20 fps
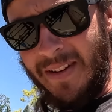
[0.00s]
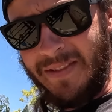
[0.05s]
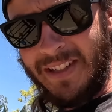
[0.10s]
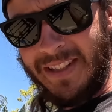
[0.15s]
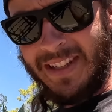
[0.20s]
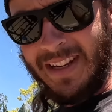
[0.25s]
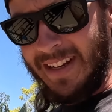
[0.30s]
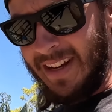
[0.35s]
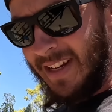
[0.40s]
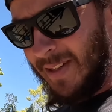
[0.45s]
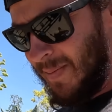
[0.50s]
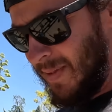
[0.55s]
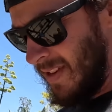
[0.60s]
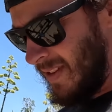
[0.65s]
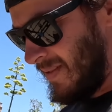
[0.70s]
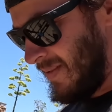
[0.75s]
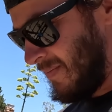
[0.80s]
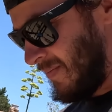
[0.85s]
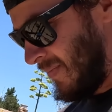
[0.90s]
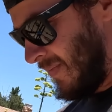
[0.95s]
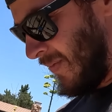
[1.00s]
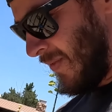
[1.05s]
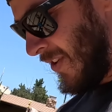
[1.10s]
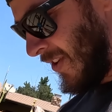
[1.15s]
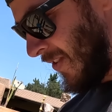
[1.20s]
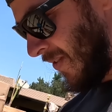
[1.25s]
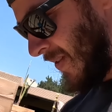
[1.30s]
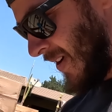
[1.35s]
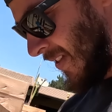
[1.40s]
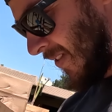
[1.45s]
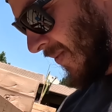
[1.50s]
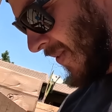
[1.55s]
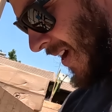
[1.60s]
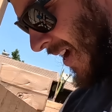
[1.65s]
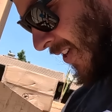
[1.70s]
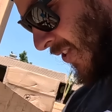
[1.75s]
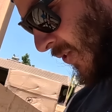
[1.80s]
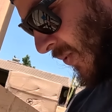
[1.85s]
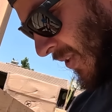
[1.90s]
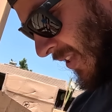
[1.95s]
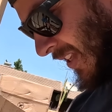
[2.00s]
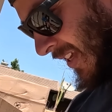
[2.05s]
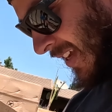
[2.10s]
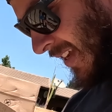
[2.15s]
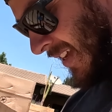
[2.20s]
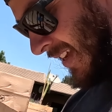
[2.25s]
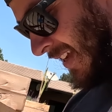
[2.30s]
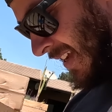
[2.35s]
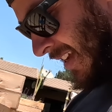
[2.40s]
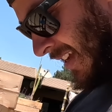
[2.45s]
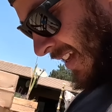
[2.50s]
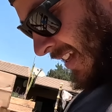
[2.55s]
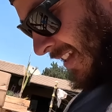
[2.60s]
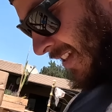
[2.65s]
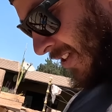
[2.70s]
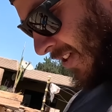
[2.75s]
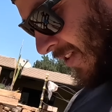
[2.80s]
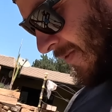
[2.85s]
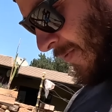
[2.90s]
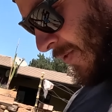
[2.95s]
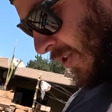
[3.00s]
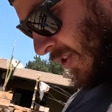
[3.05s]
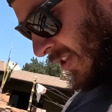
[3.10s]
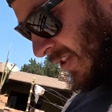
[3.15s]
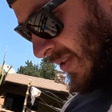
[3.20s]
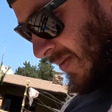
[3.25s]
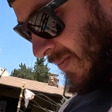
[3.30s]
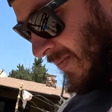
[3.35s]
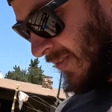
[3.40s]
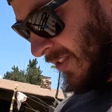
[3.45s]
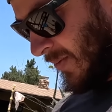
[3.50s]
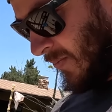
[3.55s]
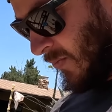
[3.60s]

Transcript: loves this thing. He's been running around the ranch with it, looking for some